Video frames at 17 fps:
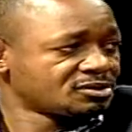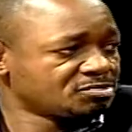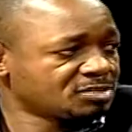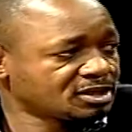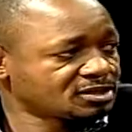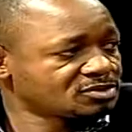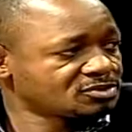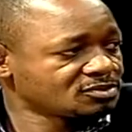
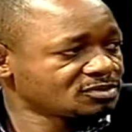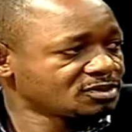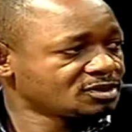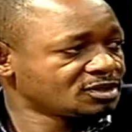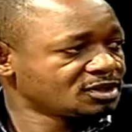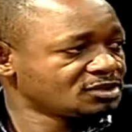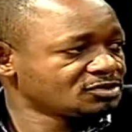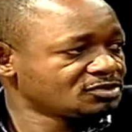back to
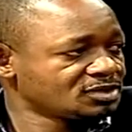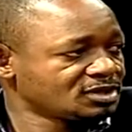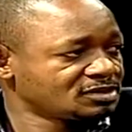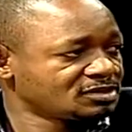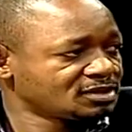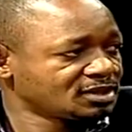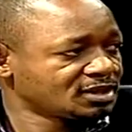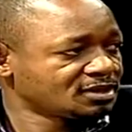
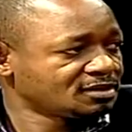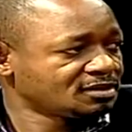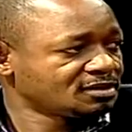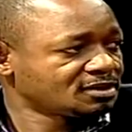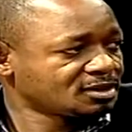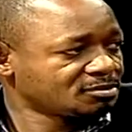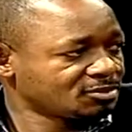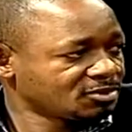1989,
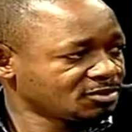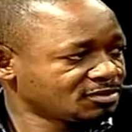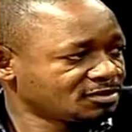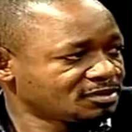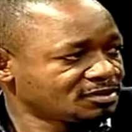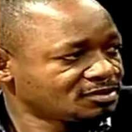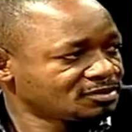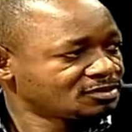
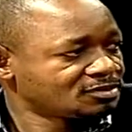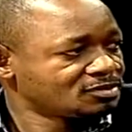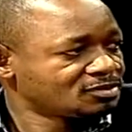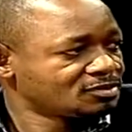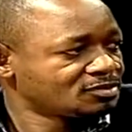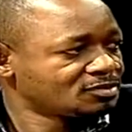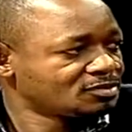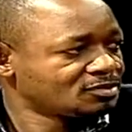Cameron,
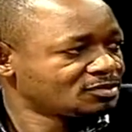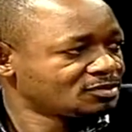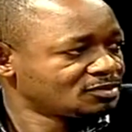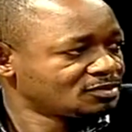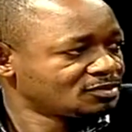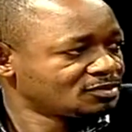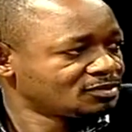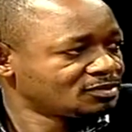
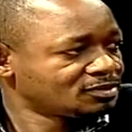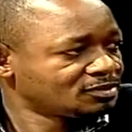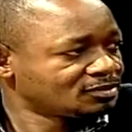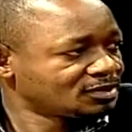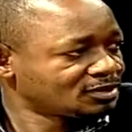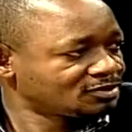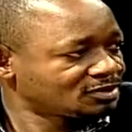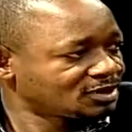
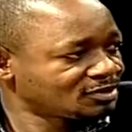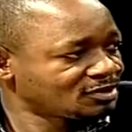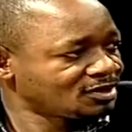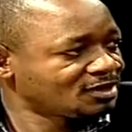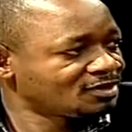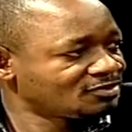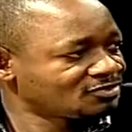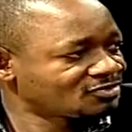that
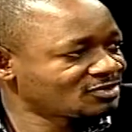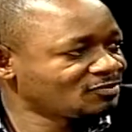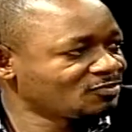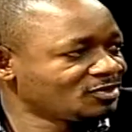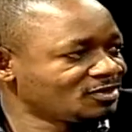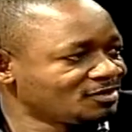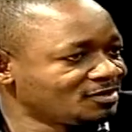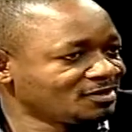Kenya had
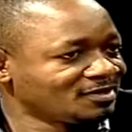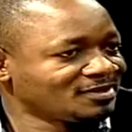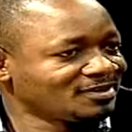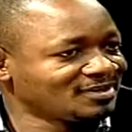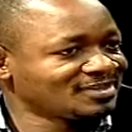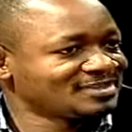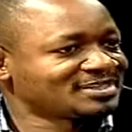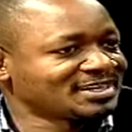discovered
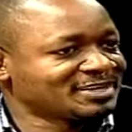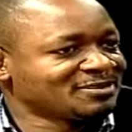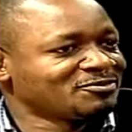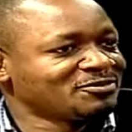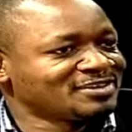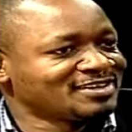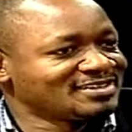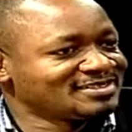
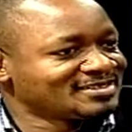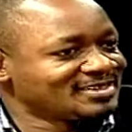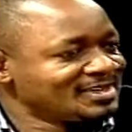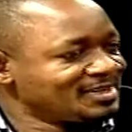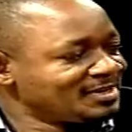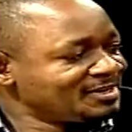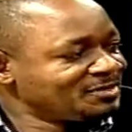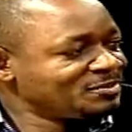HIV
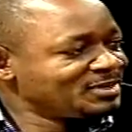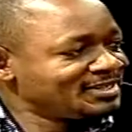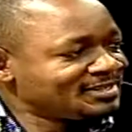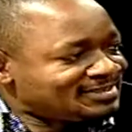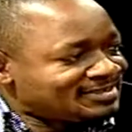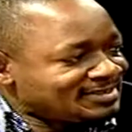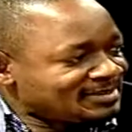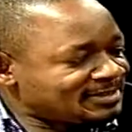
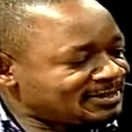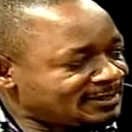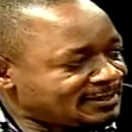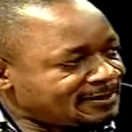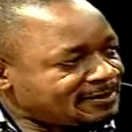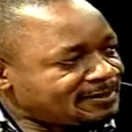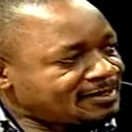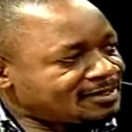medicine,
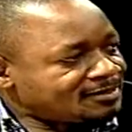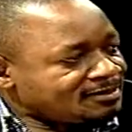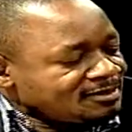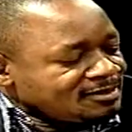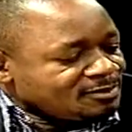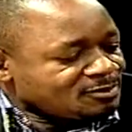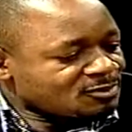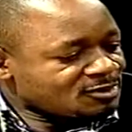and
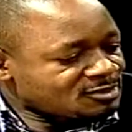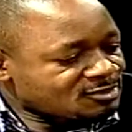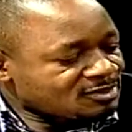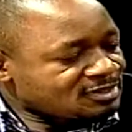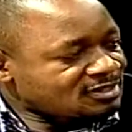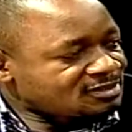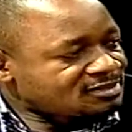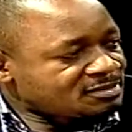then it was
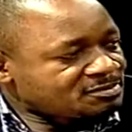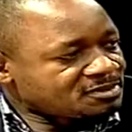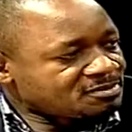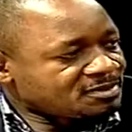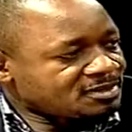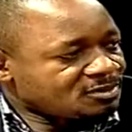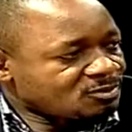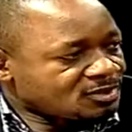not
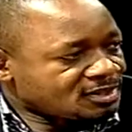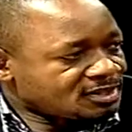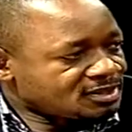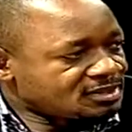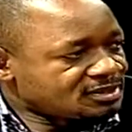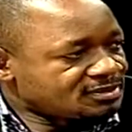accepted by the world.